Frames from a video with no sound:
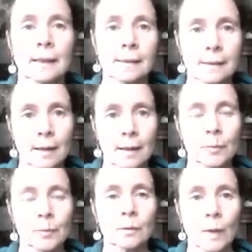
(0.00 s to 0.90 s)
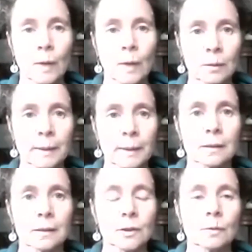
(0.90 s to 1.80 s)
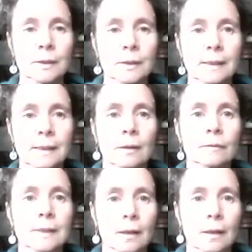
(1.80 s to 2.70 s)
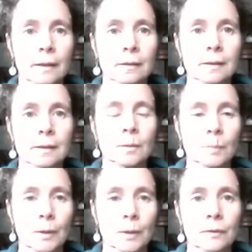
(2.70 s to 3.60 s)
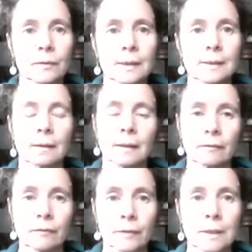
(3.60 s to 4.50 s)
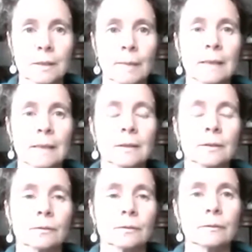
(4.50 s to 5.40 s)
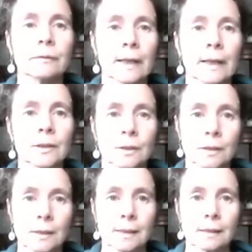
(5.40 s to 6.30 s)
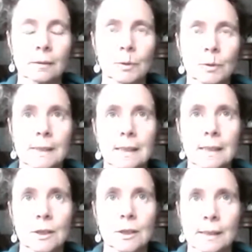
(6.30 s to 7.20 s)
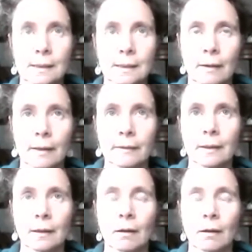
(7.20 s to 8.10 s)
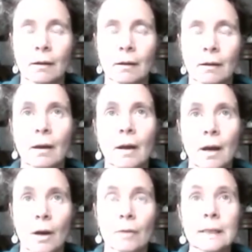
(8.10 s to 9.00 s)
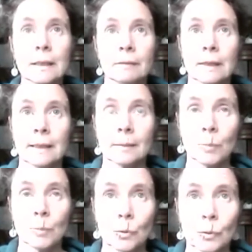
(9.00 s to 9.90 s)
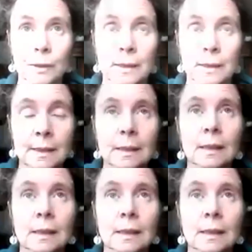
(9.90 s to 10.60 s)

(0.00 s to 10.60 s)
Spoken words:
Is that bringing well-being to ourselves, to others, to both? These are like fundamental reflections in the Buddhist teachings that I think are really, really important.